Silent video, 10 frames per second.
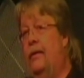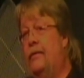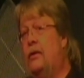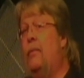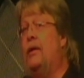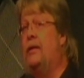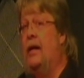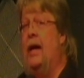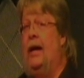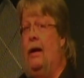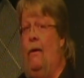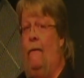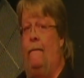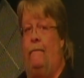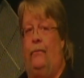Somebody say, hang
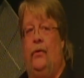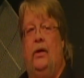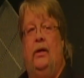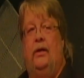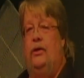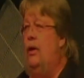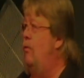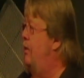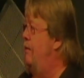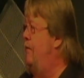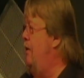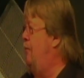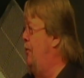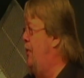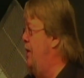on. You don't give
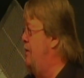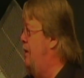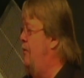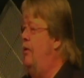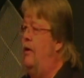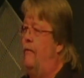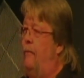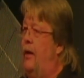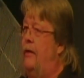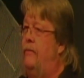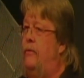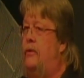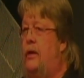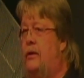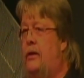up when things get rough, man, you
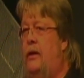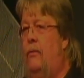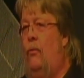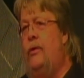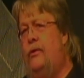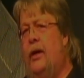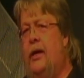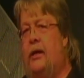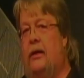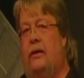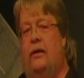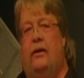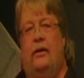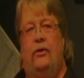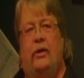sissy. What are you thinking?
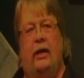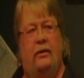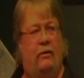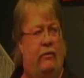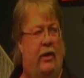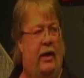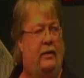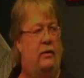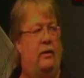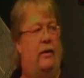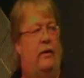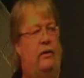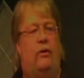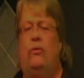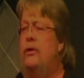You can't do that.
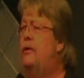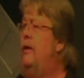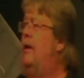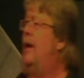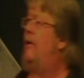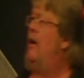You're going to sell out